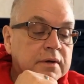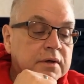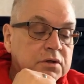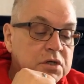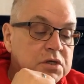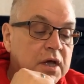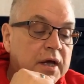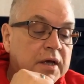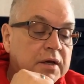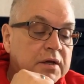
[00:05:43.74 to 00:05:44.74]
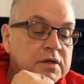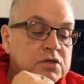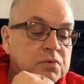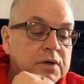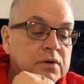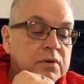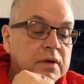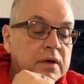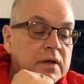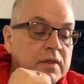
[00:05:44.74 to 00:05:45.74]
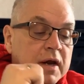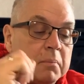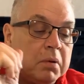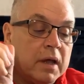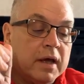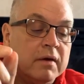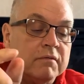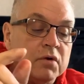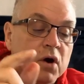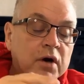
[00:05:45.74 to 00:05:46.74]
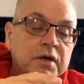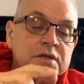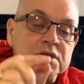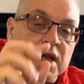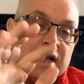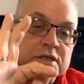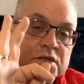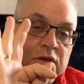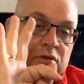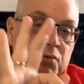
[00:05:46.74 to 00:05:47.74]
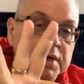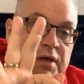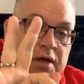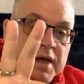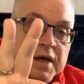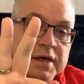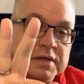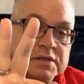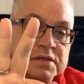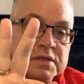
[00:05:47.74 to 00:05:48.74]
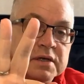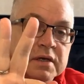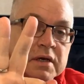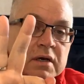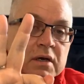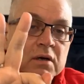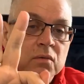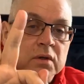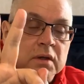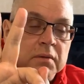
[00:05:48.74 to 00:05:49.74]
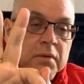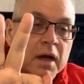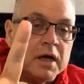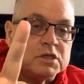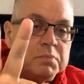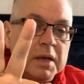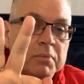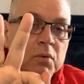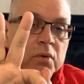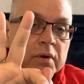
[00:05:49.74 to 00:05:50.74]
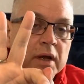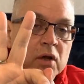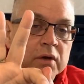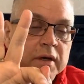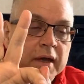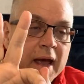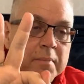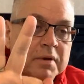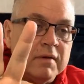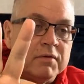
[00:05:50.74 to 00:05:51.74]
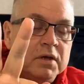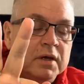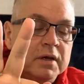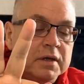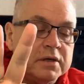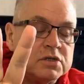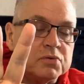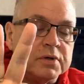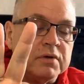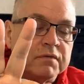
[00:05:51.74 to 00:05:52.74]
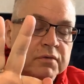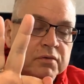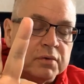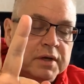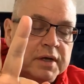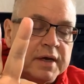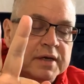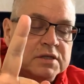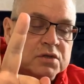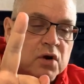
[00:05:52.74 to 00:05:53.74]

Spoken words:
that a plague of darkness lasted 3 days when God's people were held in captivity in Israel. For 3 days,